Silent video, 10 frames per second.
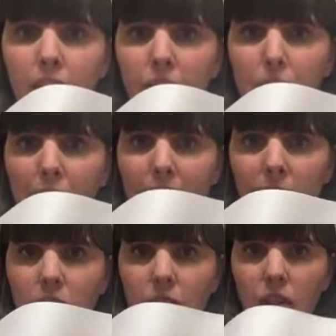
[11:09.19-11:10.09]
that I've made
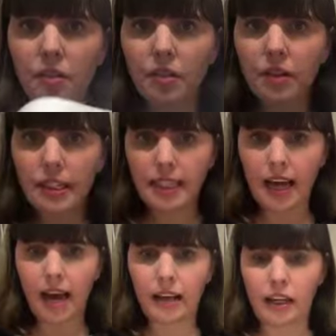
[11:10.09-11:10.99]
it
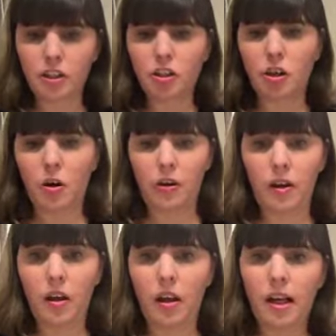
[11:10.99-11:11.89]
darker.
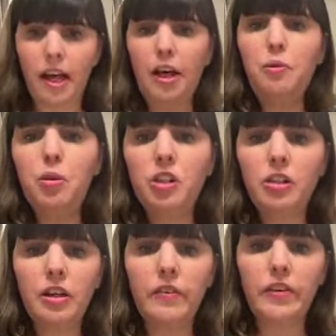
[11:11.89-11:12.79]
So it
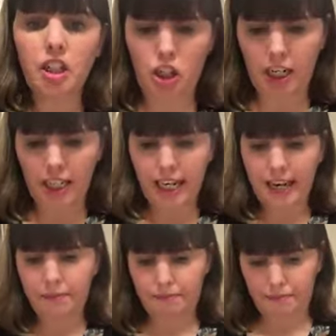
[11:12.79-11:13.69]
was
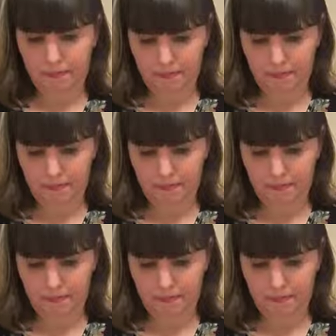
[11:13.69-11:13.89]
originally